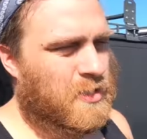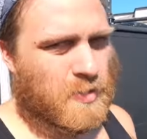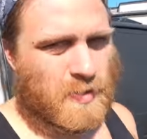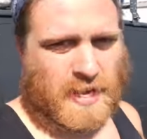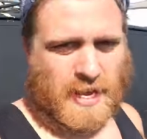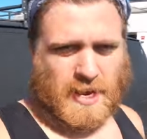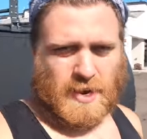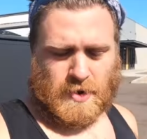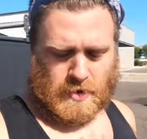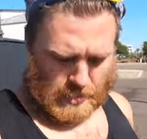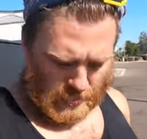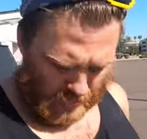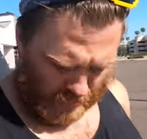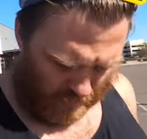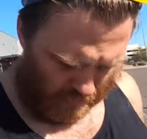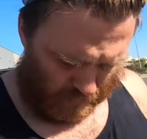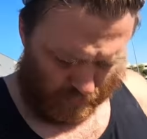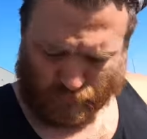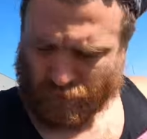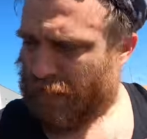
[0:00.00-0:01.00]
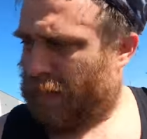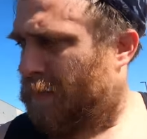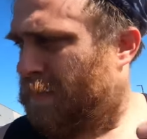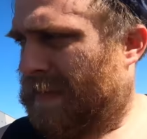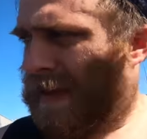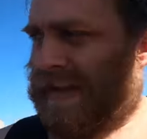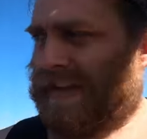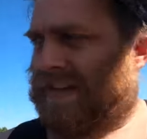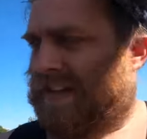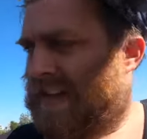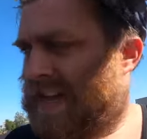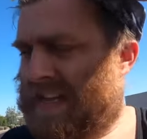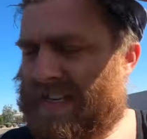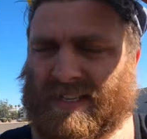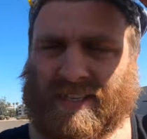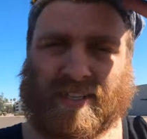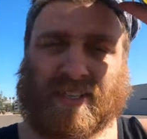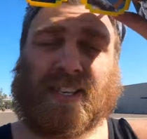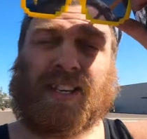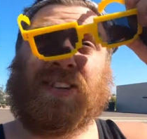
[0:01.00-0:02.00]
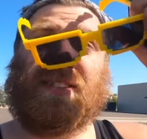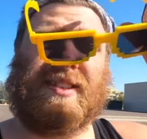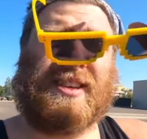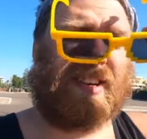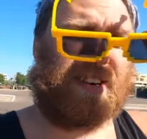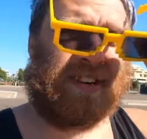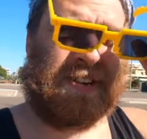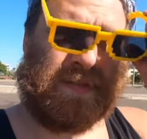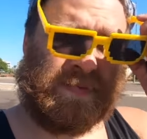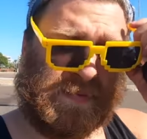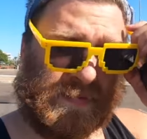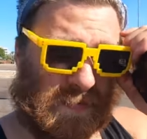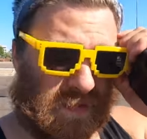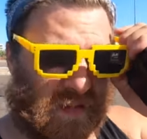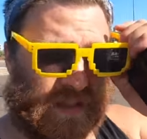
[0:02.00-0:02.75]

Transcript: So here is, where are my glasses? Here they are.